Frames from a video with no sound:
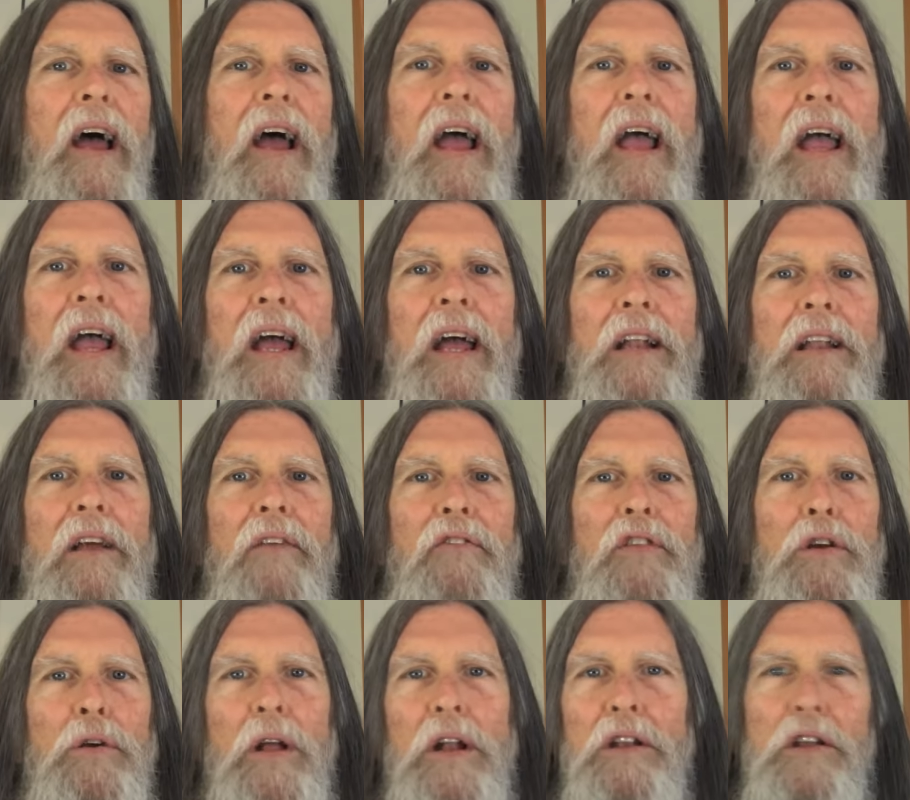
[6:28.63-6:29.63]
And if
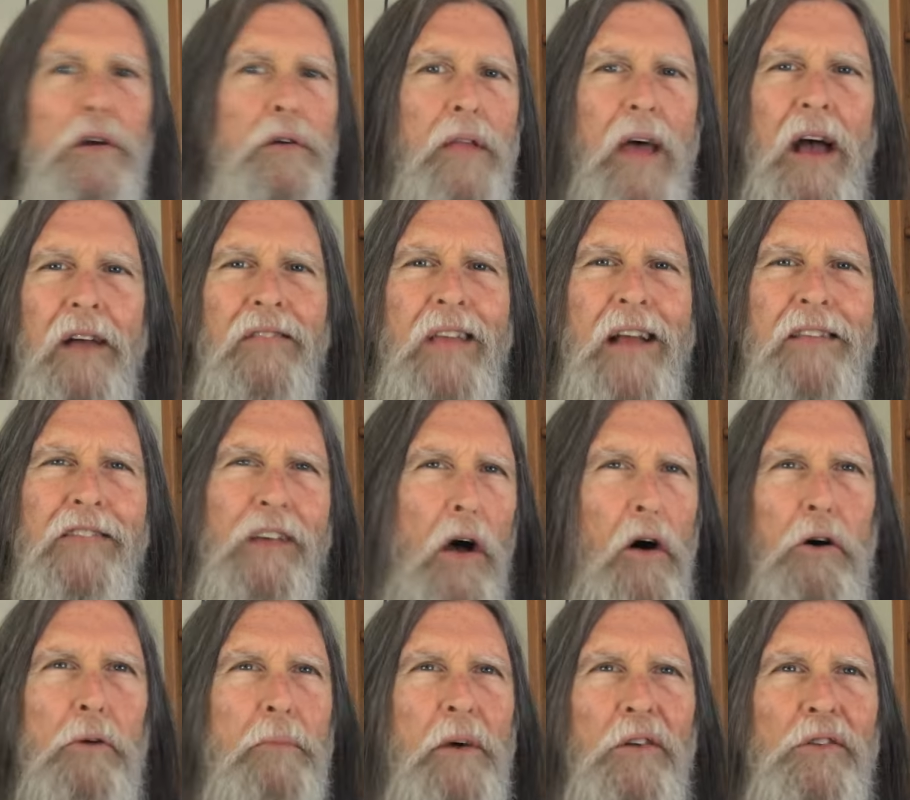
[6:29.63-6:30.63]
you can do that, that's
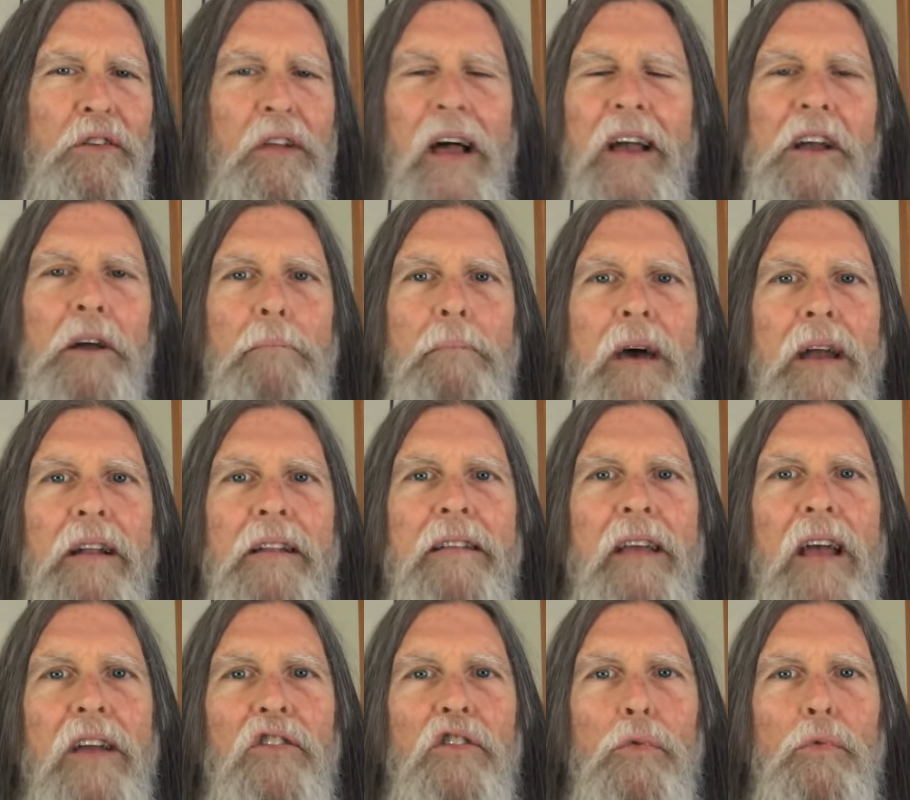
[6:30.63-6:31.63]
almost like a
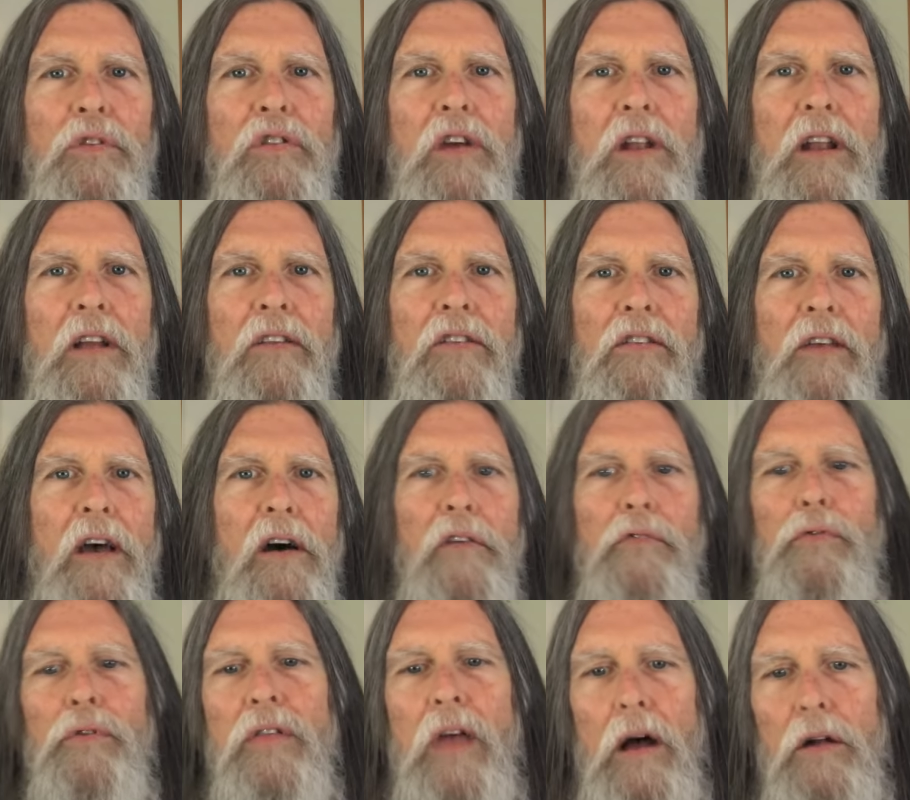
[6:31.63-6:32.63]
meditation within
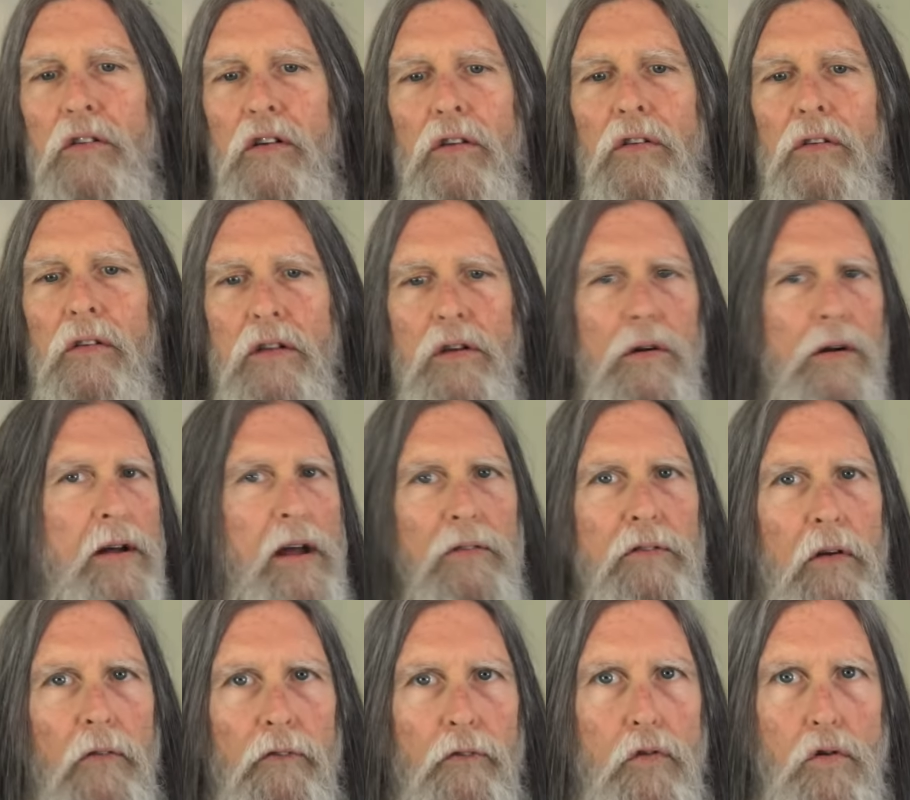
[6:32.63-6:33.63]
itself. You don't have
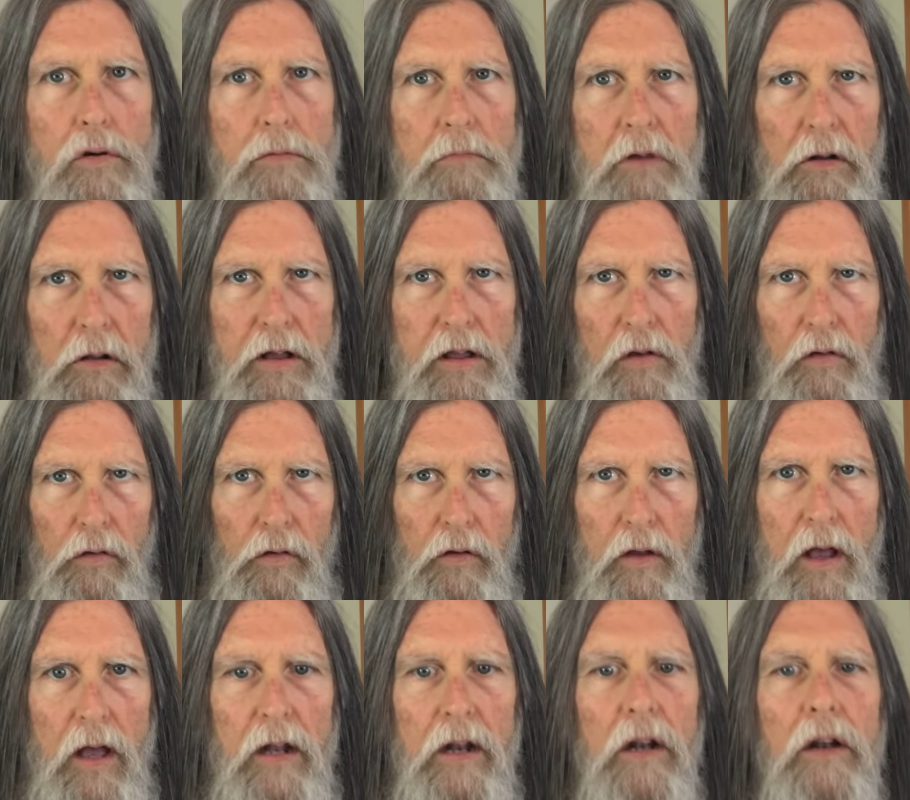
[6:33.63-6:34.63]
to formally
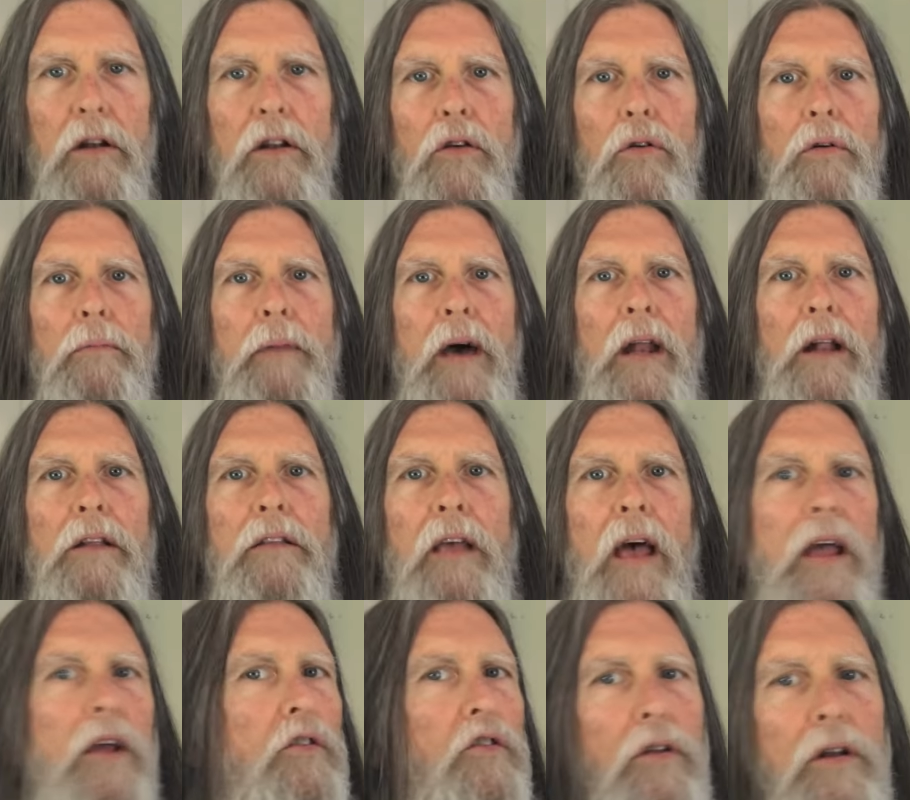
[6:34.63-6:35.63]
sit and do a
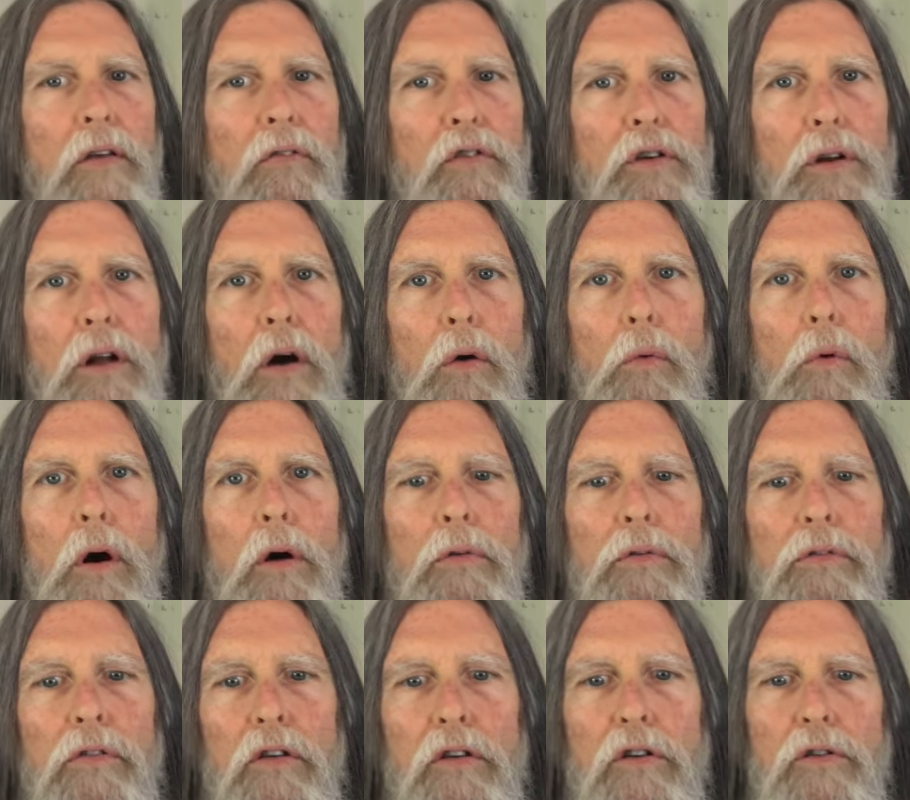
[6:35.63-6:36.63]
meditation if you don't
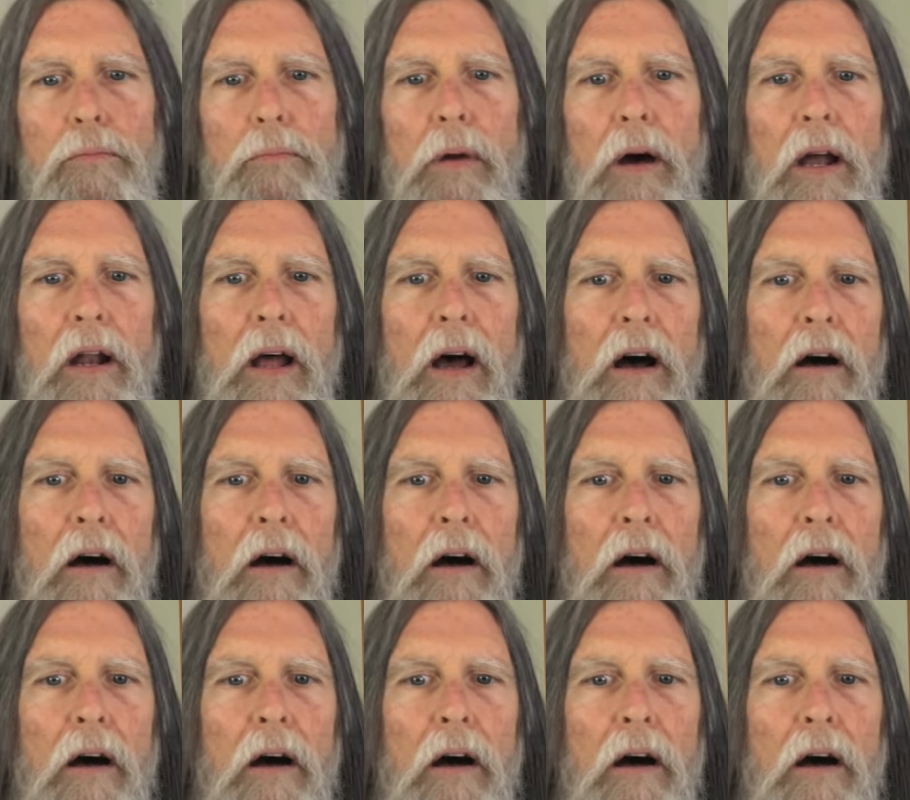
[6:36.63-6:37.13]
want to, but